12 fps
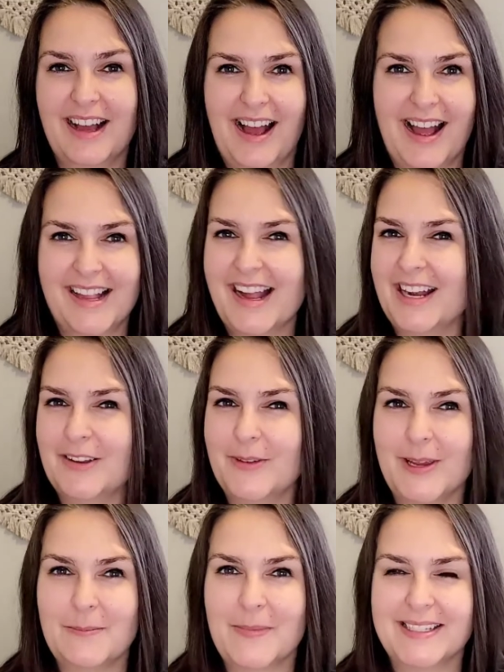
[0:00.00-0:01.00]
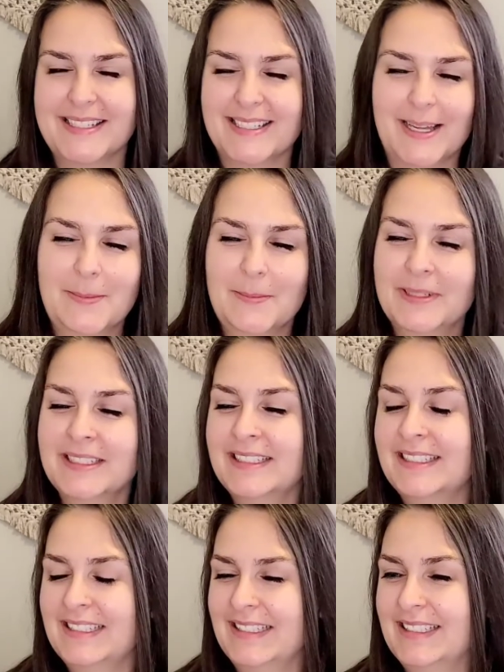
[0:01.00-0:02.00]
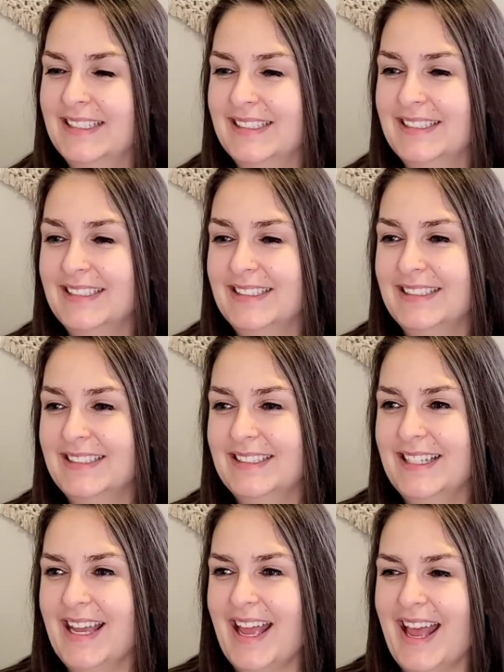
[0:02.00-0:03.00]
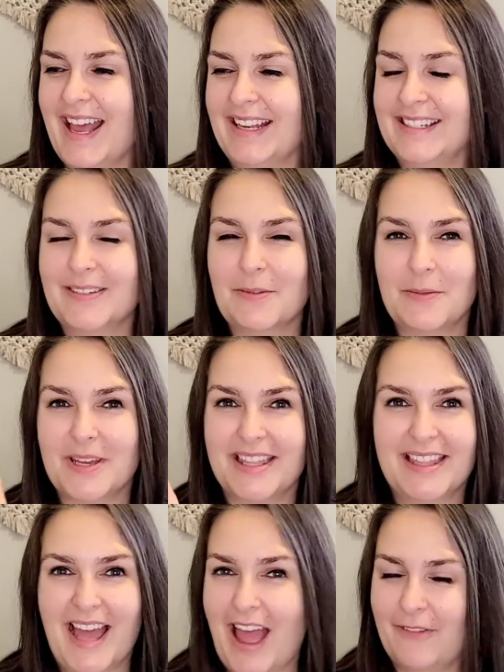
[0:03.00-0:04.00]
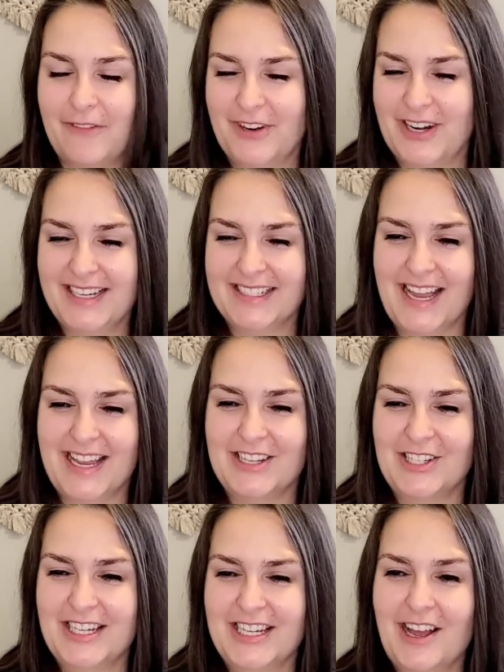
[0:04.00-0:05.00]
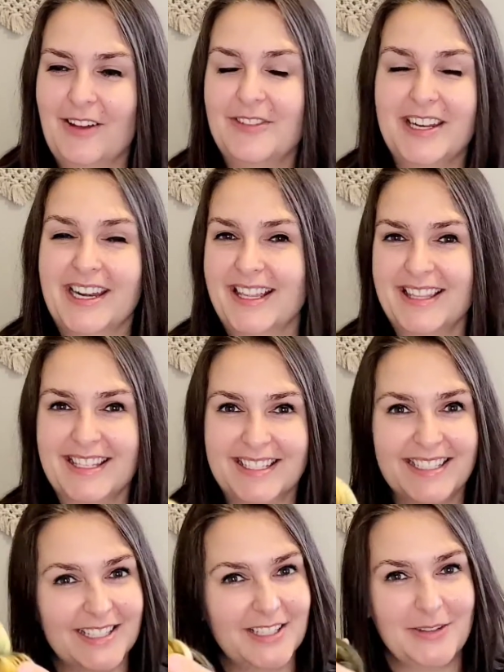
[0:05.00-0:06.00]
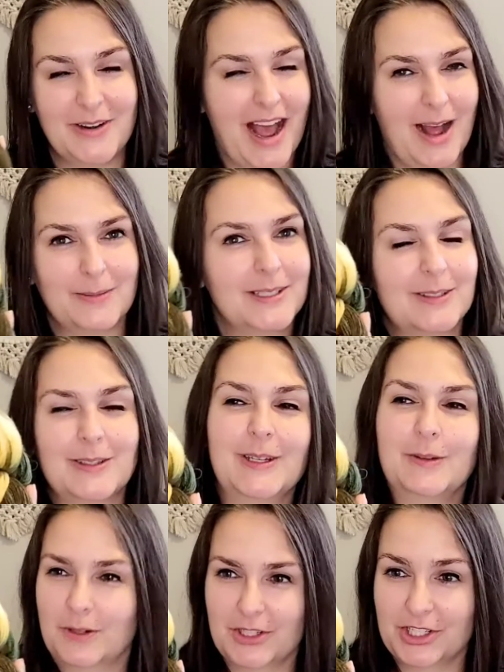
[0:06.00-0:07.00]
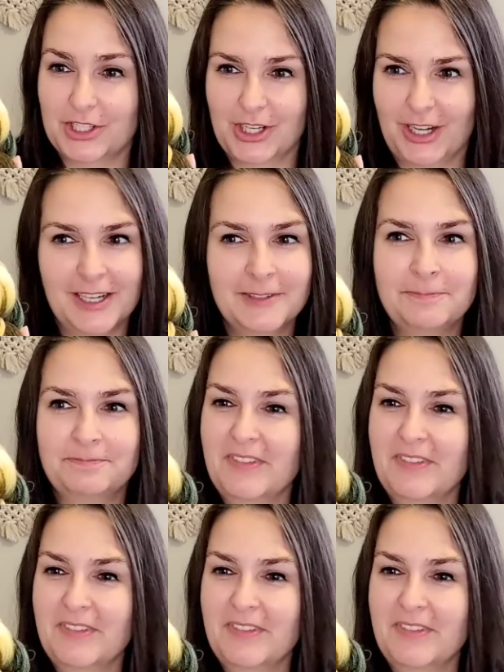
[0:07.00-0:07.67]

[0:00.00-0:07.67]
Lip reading: kind of hit my slump, and with every intention of knitting this into an absolutely gorgeous shawl,